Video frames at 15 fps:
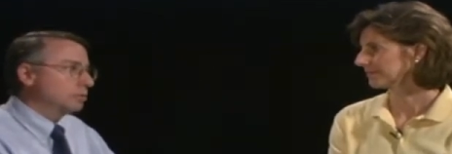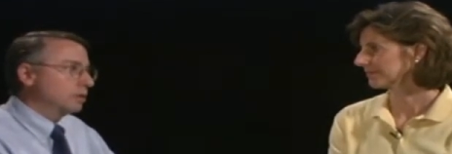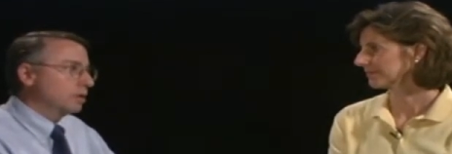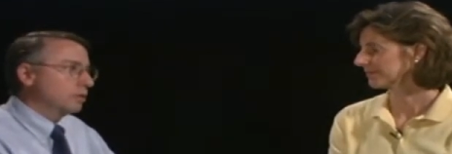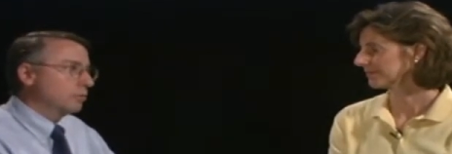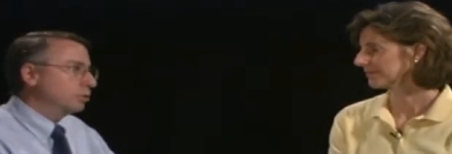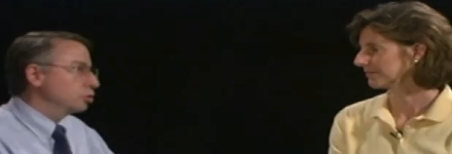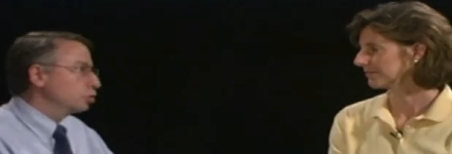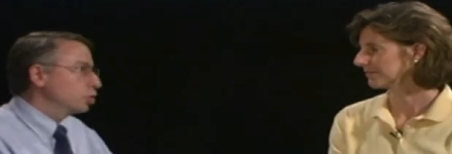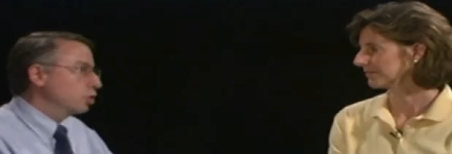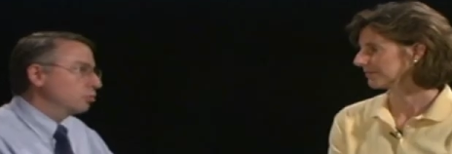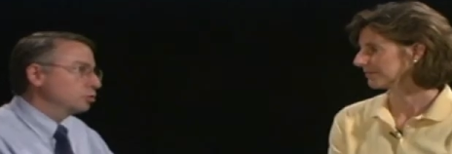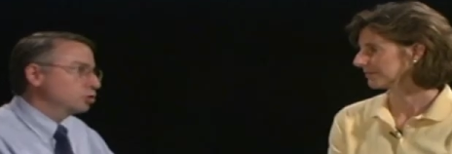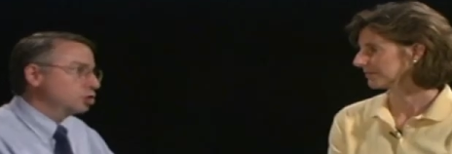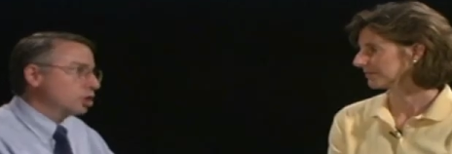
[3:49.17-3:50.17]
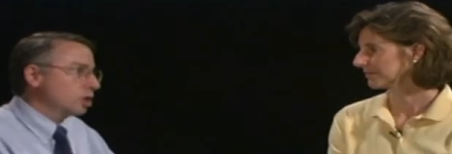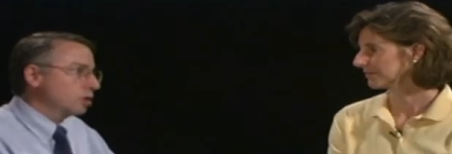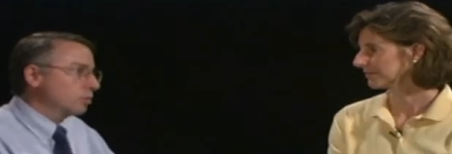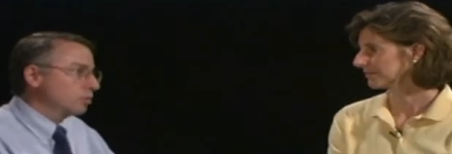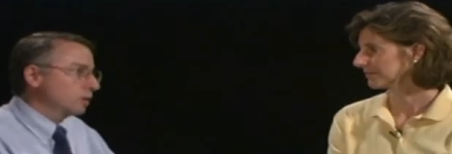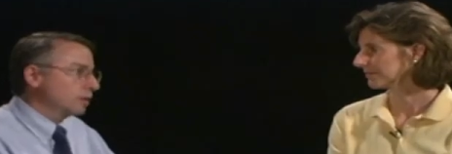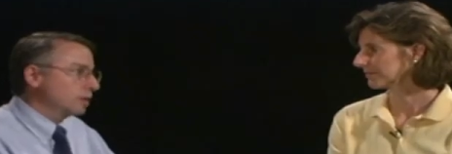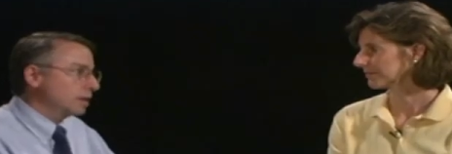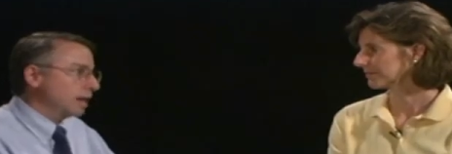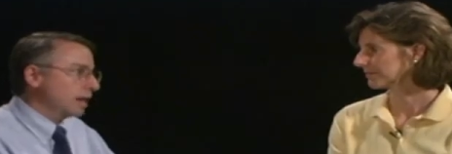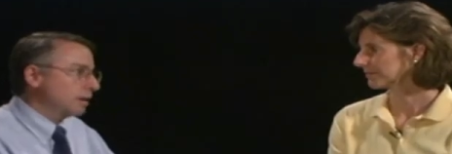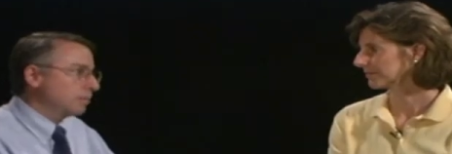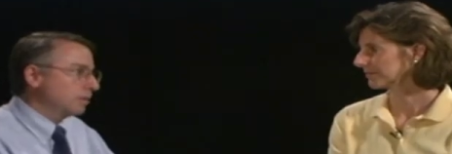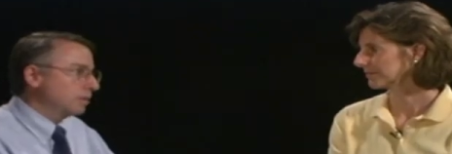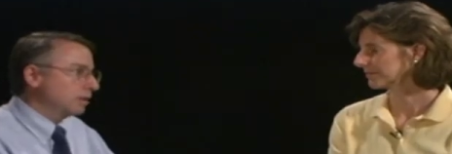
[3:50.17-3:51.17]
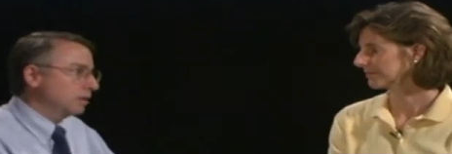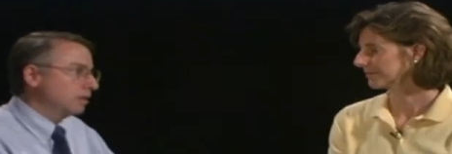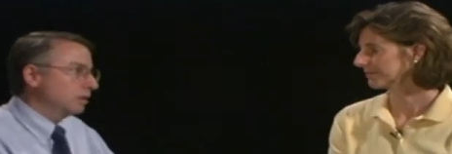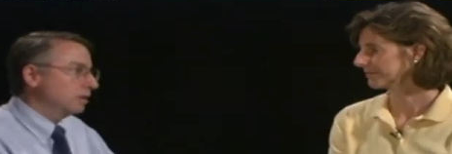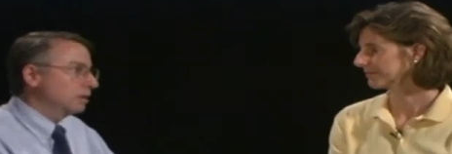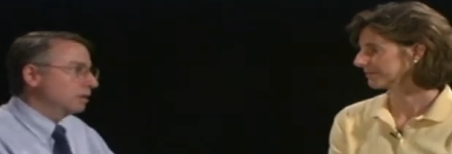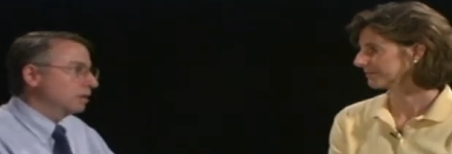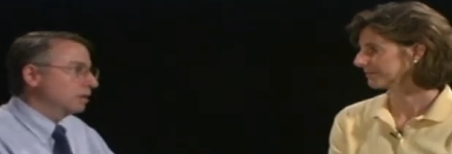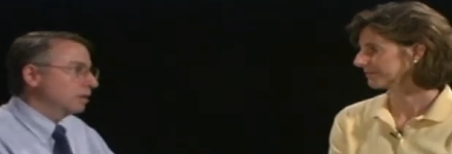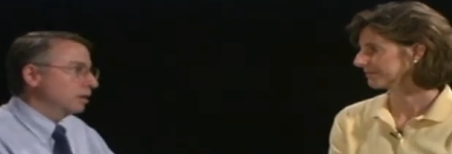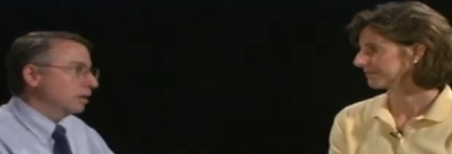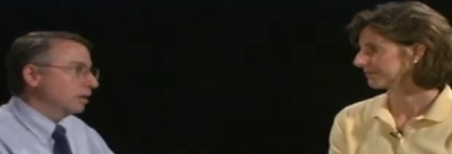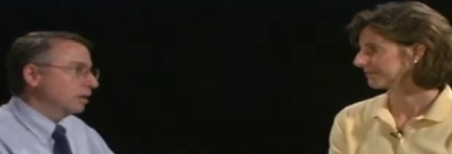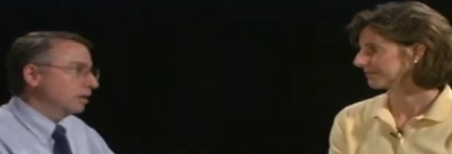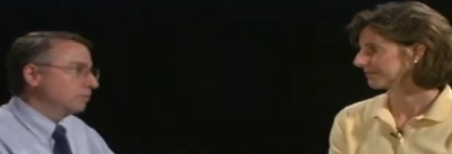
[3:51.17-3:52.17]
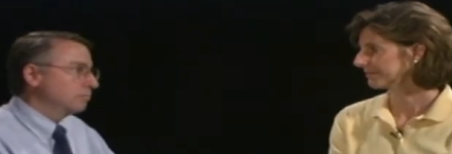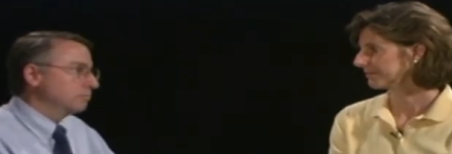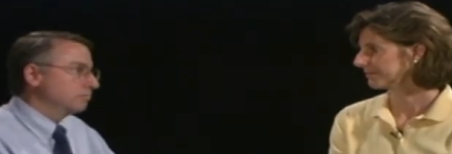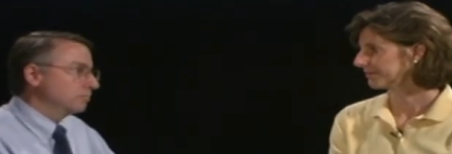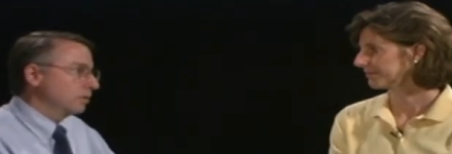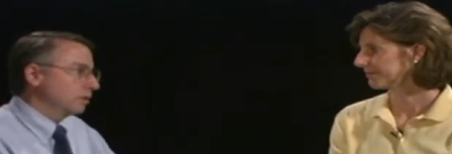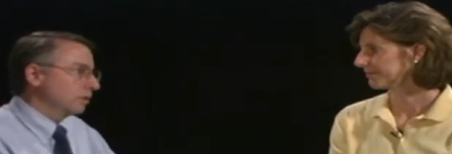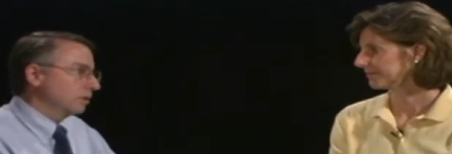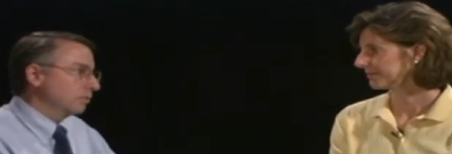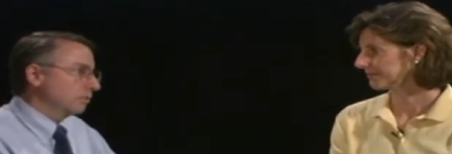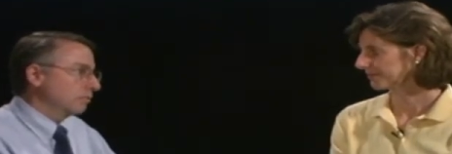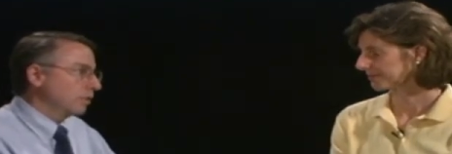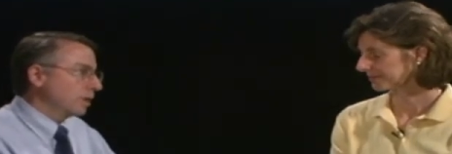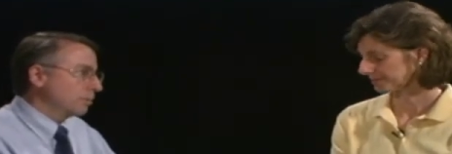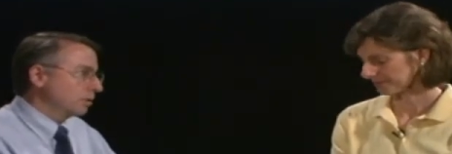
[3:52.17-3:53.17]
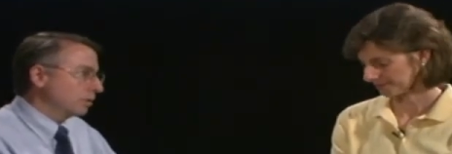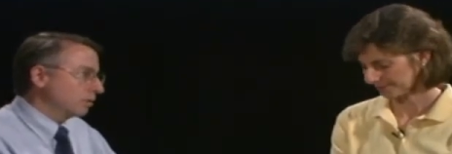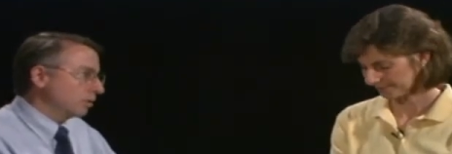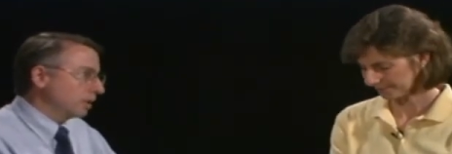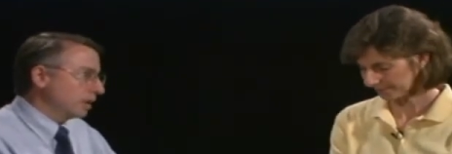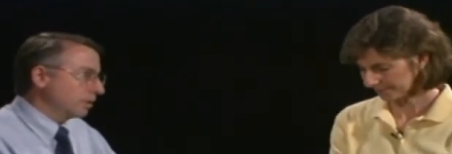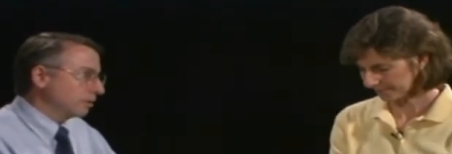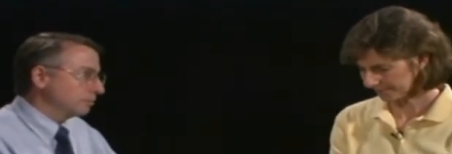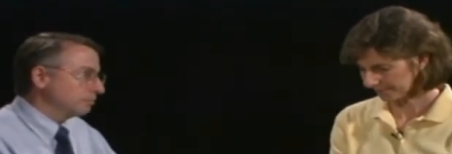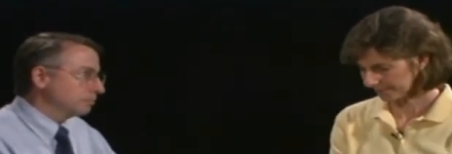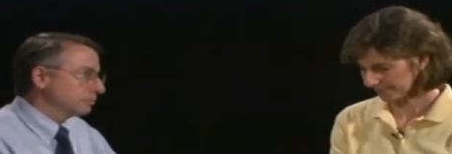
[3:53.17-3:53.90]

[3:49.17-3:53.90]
Speaker 1: In other words, don't start with a capital for that particular letter.